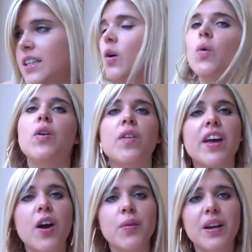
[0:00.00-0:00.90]
We're not the
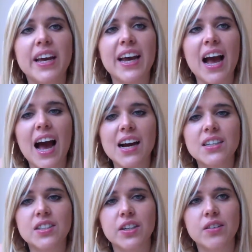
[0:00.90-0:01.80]
only
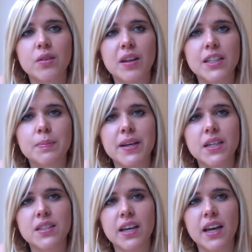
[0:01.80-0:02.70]
accent that
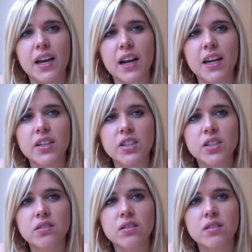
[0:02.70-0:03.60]
speaks English